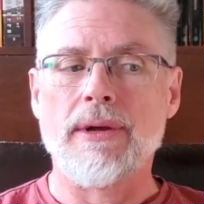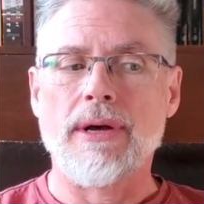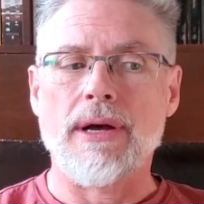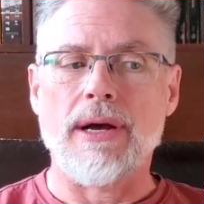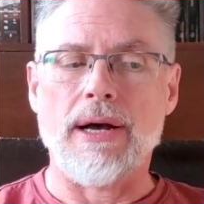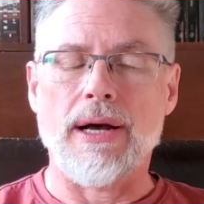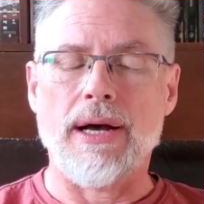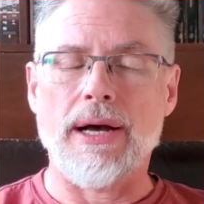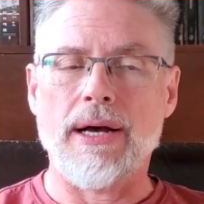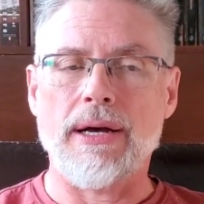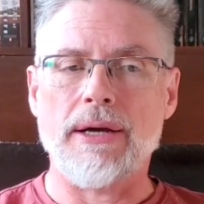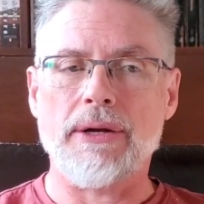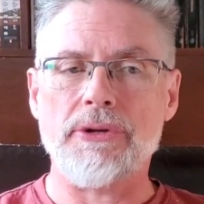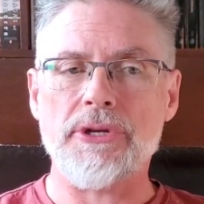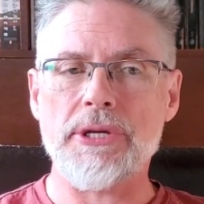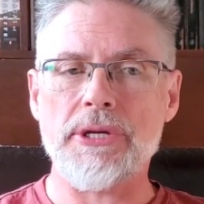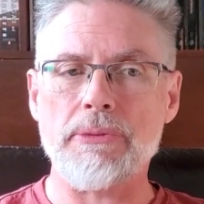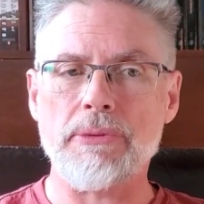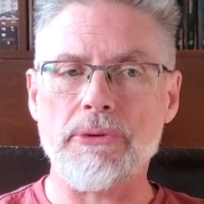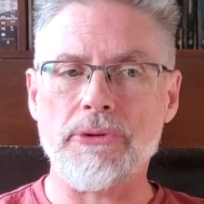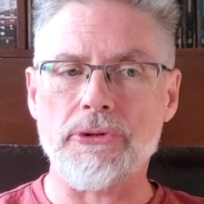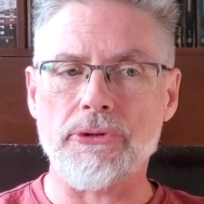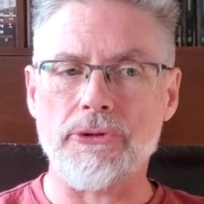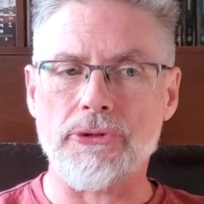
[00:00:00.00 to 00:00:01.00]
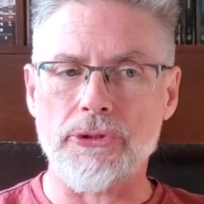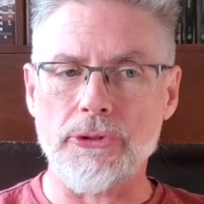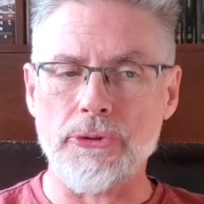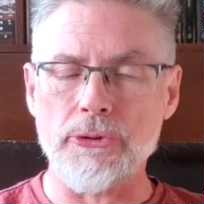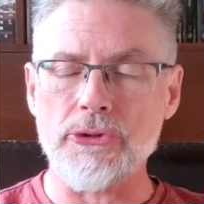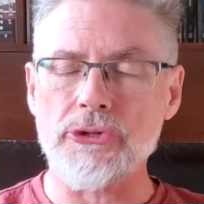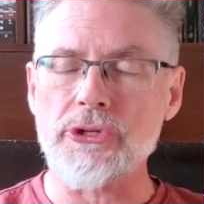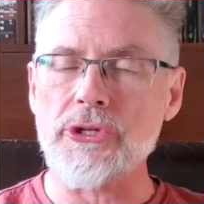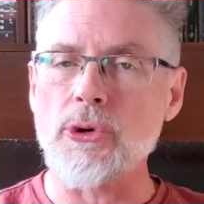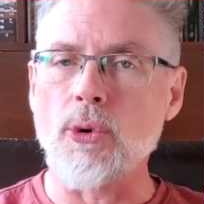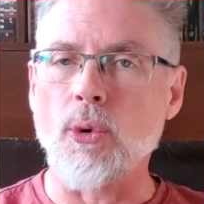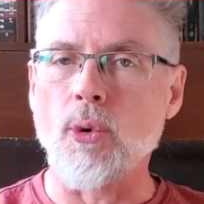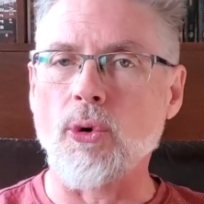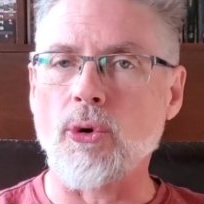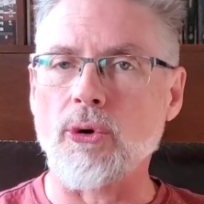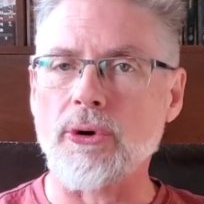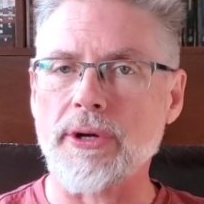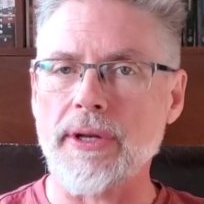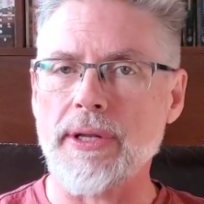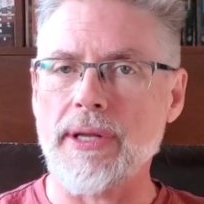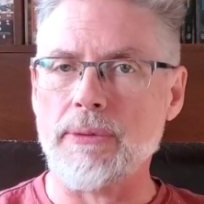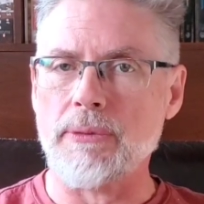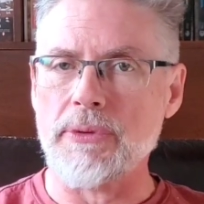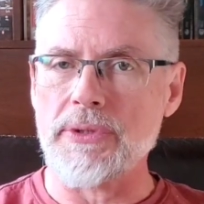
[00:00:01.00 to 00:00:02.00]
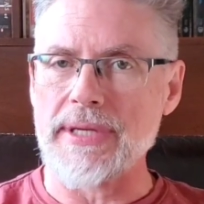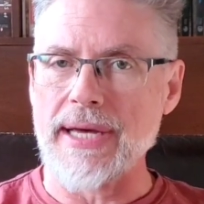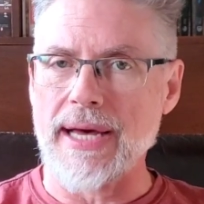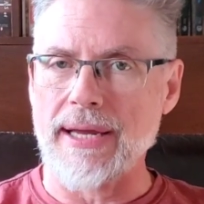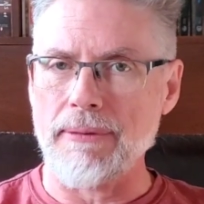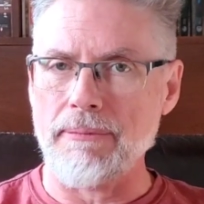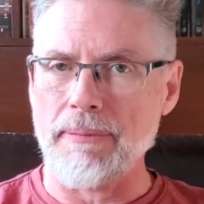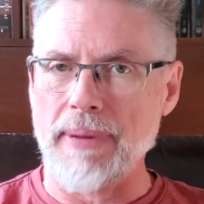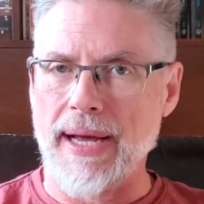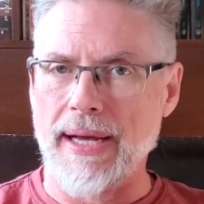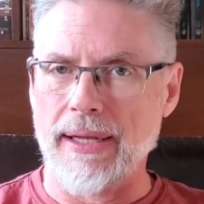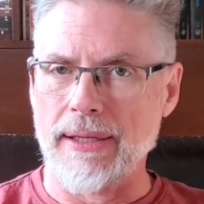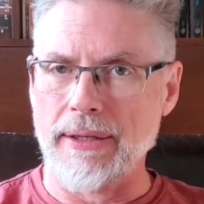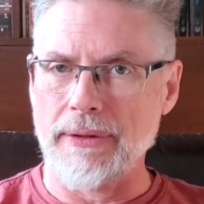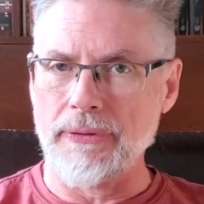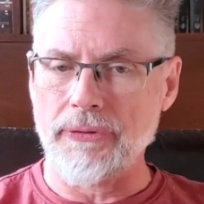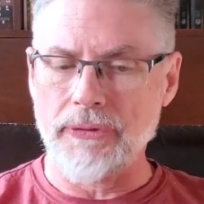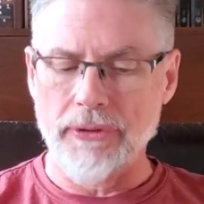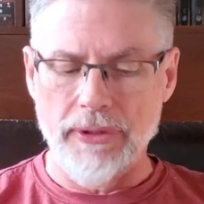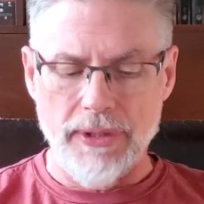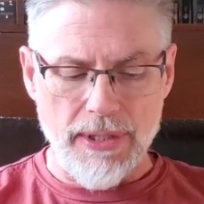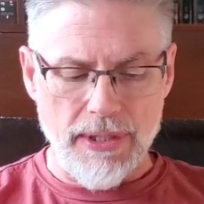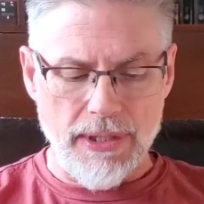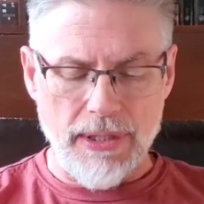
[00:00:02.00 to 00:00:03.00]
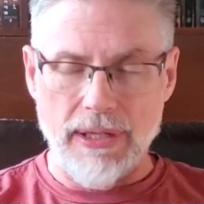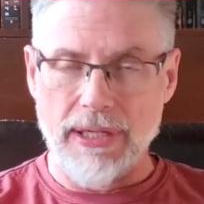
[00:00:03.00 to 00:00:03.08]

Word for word: Uh, he would deduce the organ that was out of balance,